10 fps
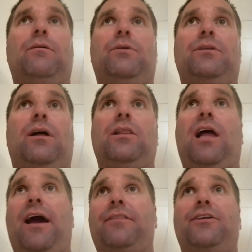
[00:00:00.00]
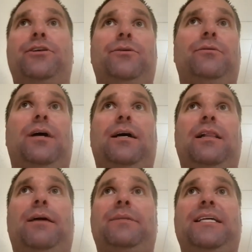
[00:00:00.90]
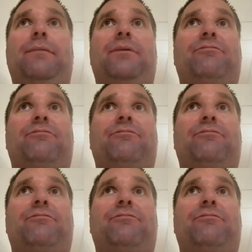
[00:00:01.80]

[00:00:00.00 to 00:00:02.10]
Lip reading: with a lot of the new Klamath Dam